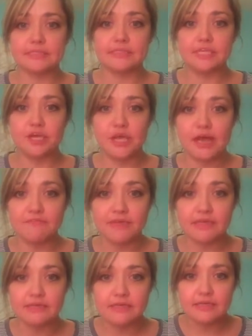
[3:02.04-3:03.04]
Tea or
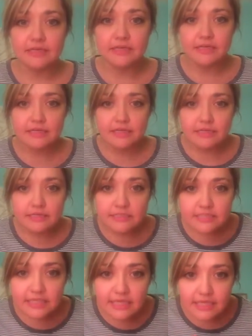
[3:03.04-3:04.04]
coffee?
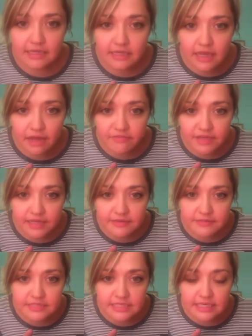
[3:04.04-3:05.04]
Tea, coffee,
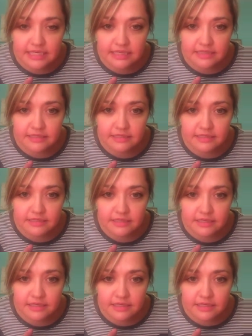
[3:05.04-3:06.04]
tea.
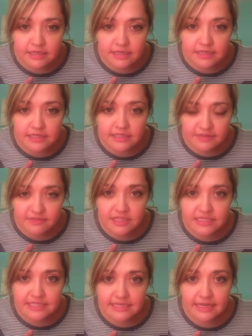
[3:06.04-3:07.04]

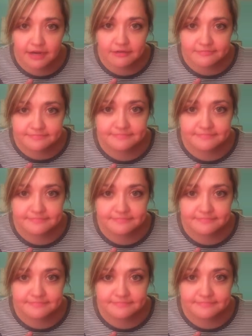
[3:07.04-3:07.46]
Definitely tea now.